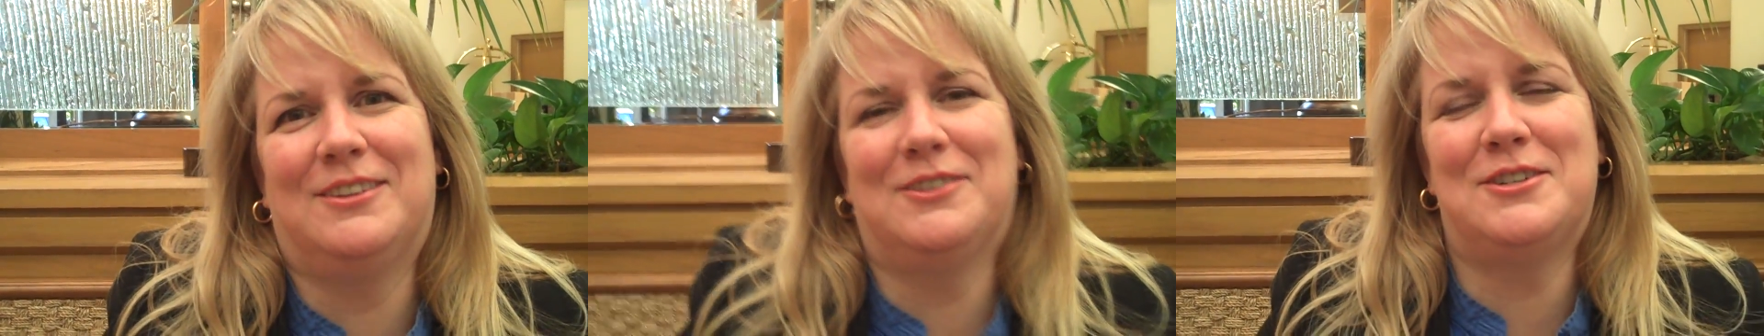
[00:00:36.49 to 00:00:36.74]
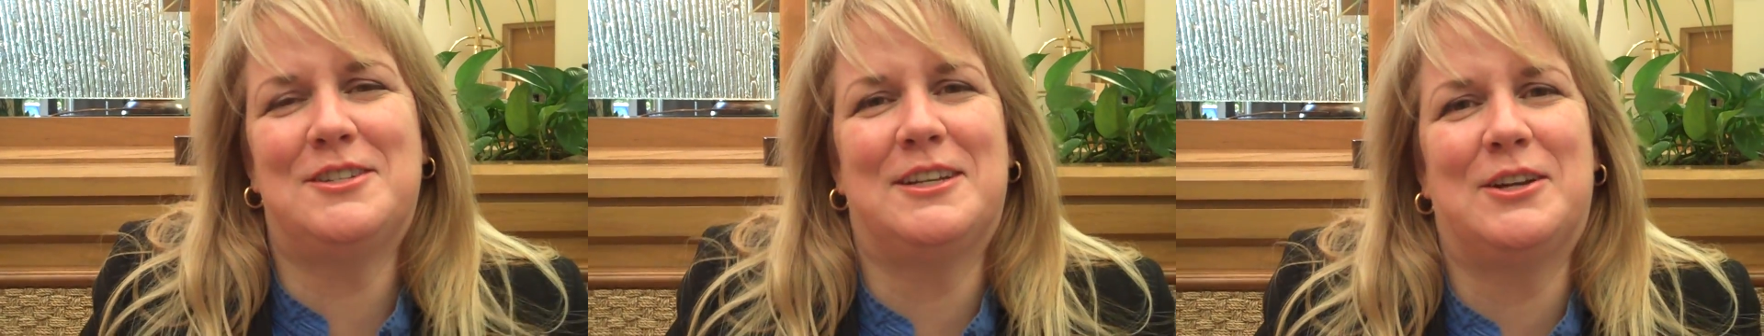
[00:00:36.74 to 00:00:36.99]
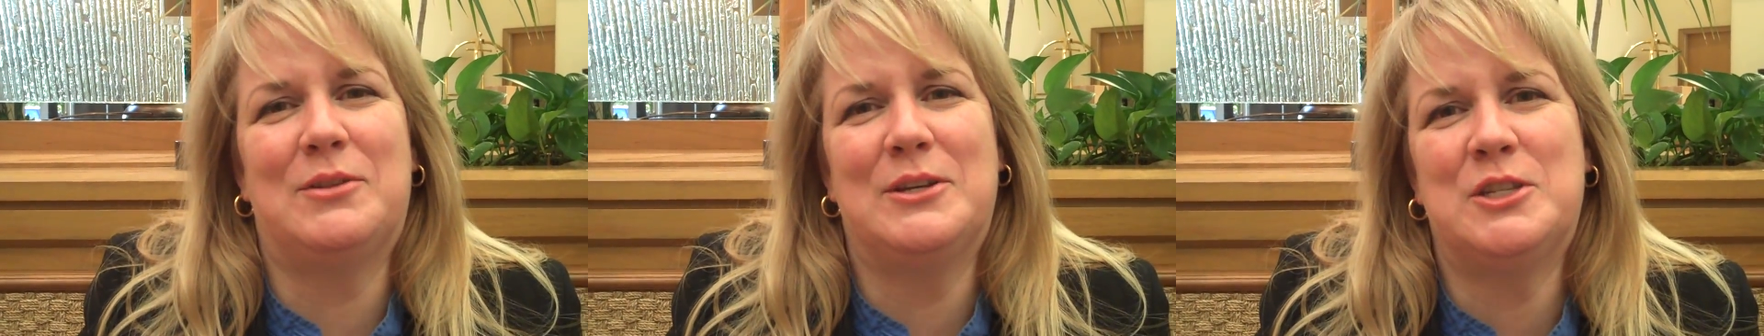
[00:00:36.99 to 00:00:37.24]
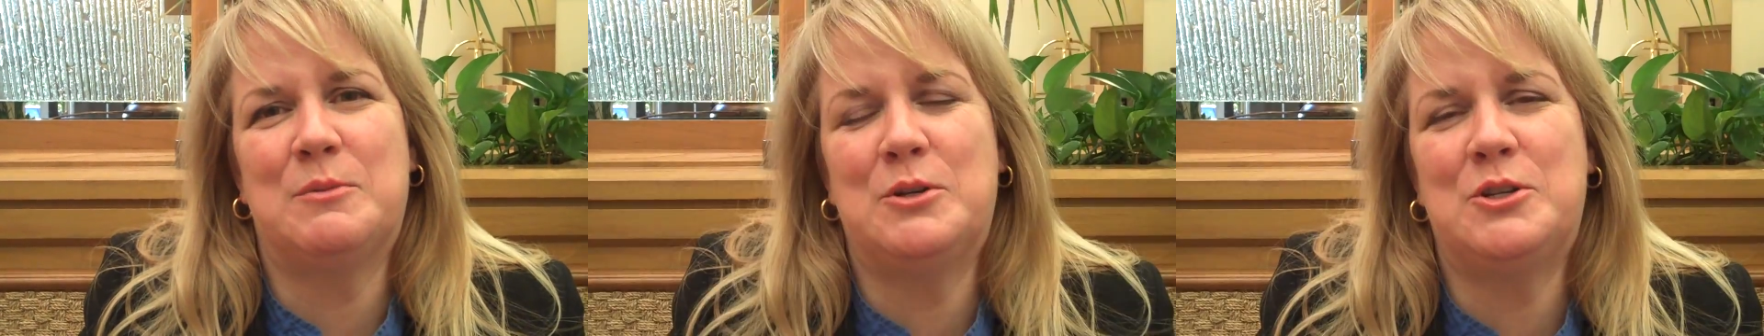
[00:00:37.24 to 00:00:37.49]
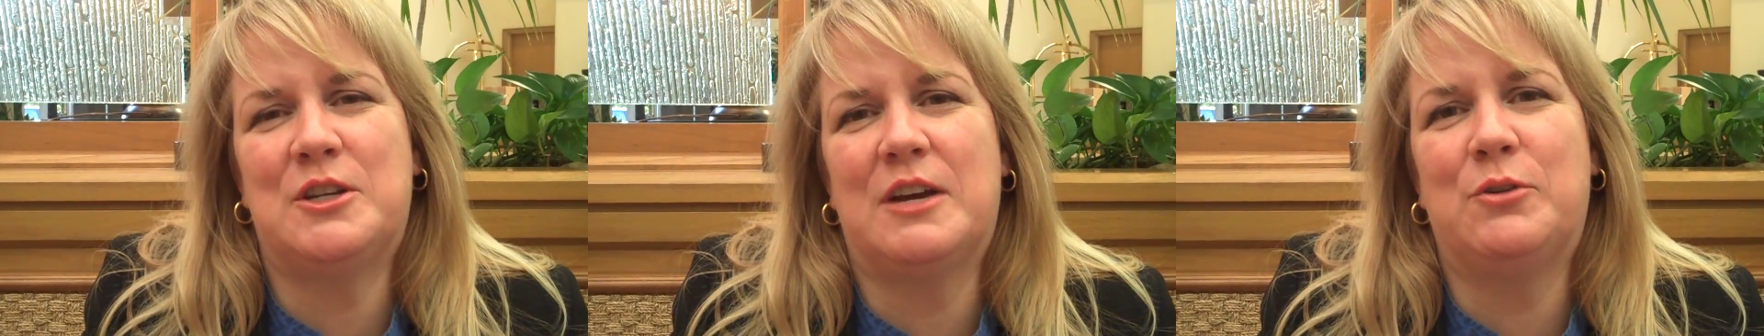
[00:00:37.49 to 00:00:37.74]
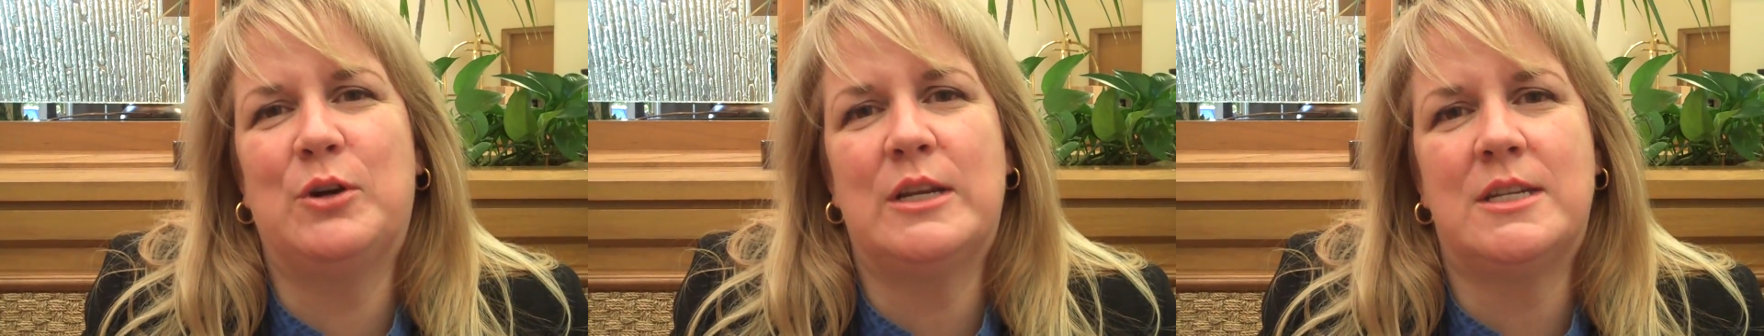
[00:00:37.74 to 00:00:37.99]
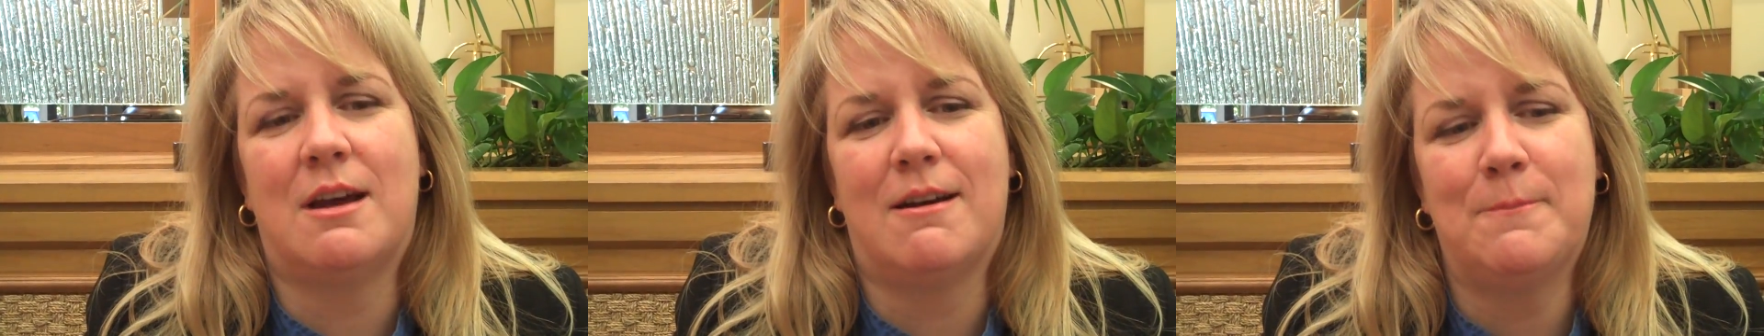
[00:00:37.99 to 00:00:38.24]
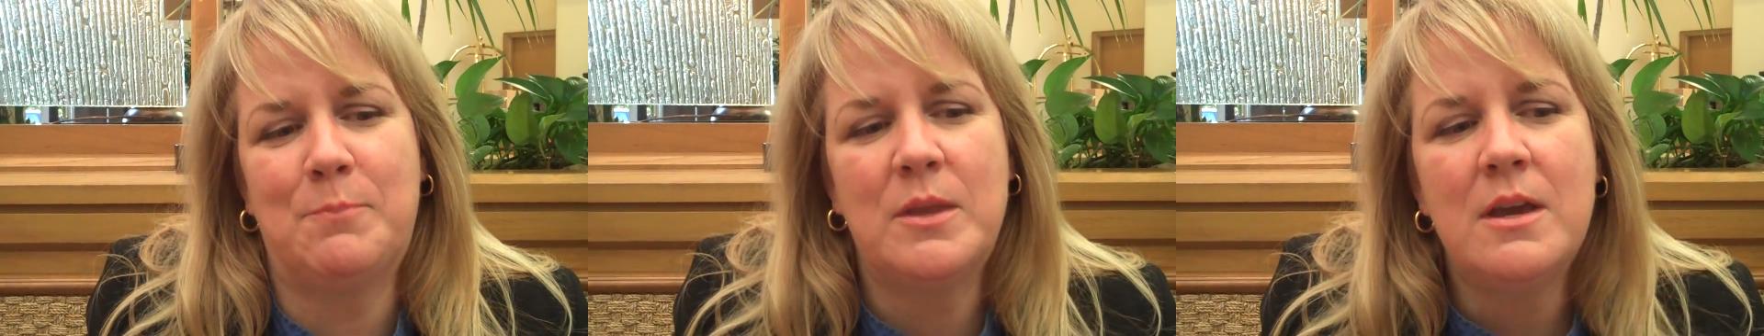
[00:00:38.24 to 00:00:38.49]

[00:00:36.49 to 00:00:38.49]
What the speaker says: There's just like only so much to cover at a time.